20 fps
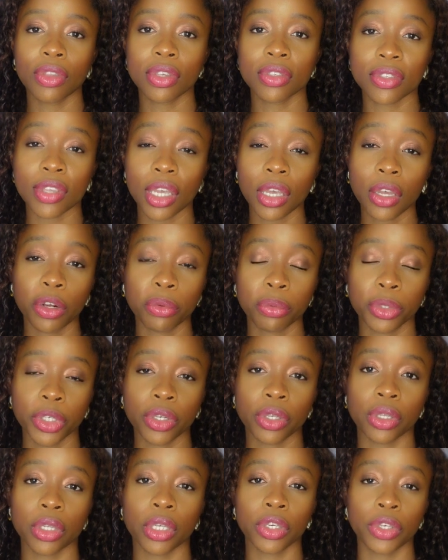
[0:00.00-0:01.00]
the second
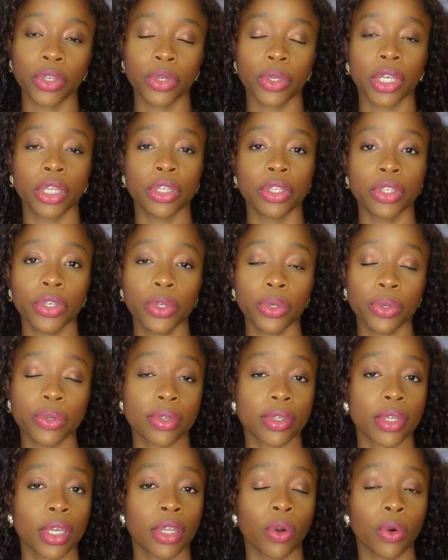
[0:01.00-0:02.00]
option that you can
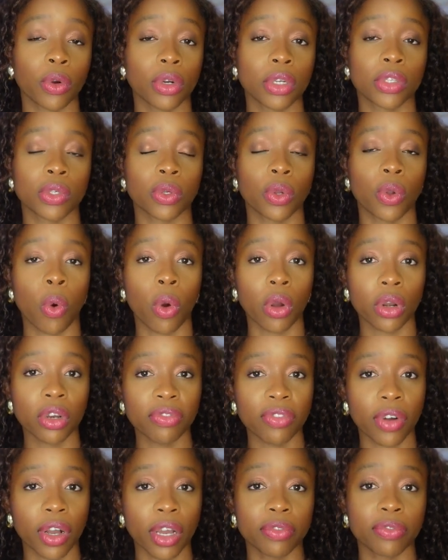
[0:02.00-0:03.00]
use in order to
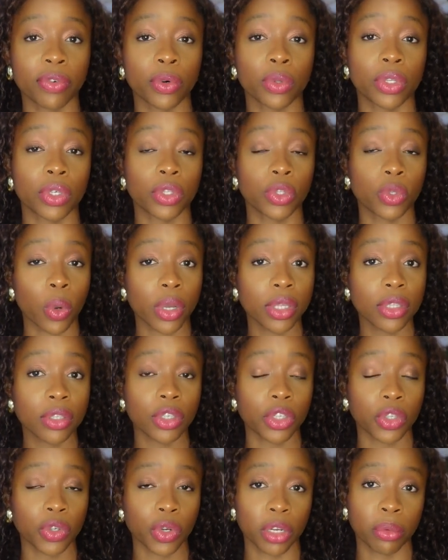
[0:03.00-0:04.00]
qualify for the
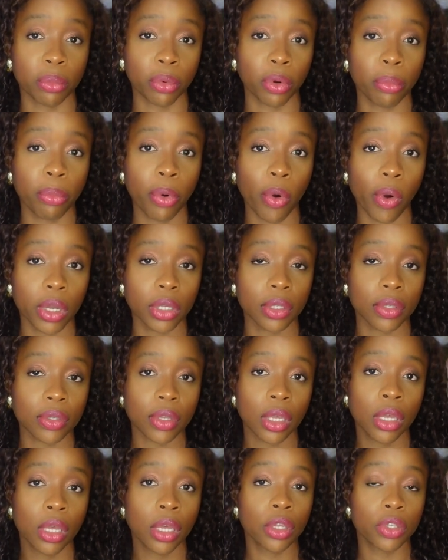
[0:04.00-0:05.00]
20 tradable
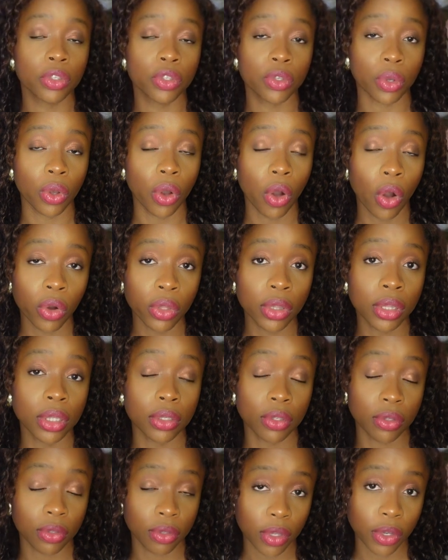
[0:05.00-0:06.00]
points on
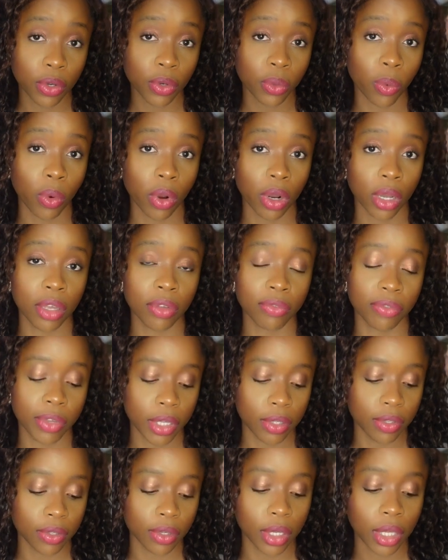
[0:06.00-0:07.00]
the skilled worker
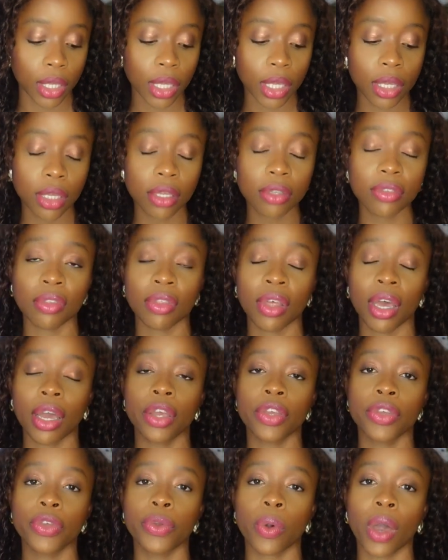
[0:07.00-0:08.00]
visa is
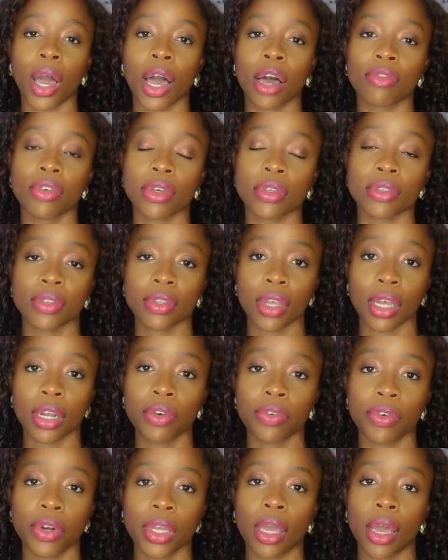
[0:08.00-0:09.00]
that you have a
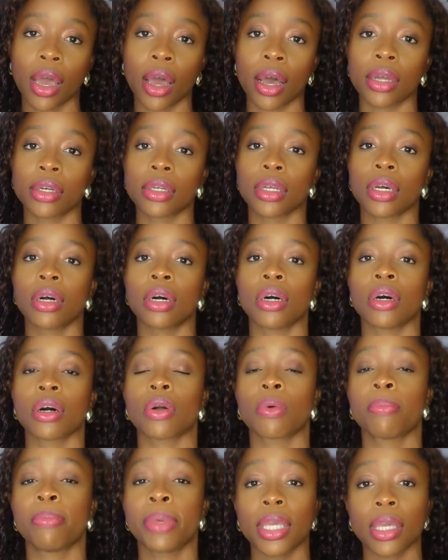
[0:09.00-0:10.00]
salary and a
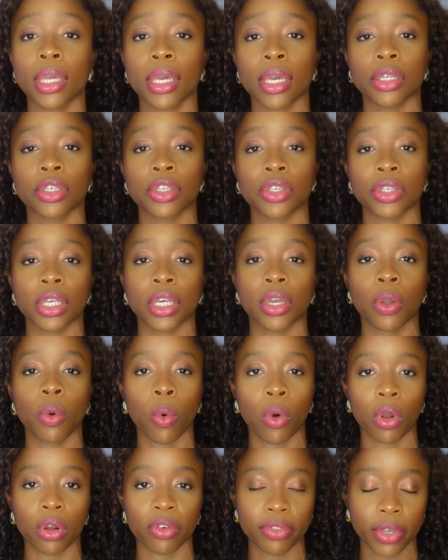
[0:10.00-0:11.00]
PhD
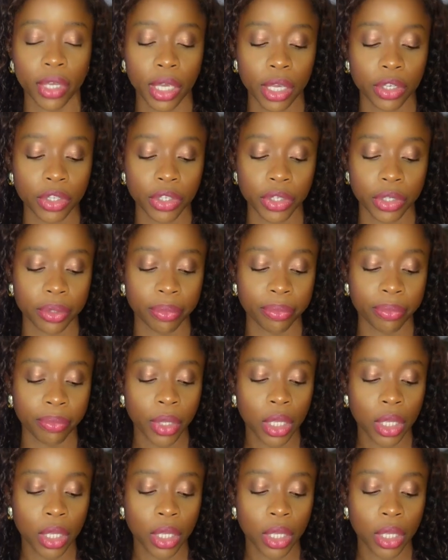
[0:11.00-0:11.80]
qualification.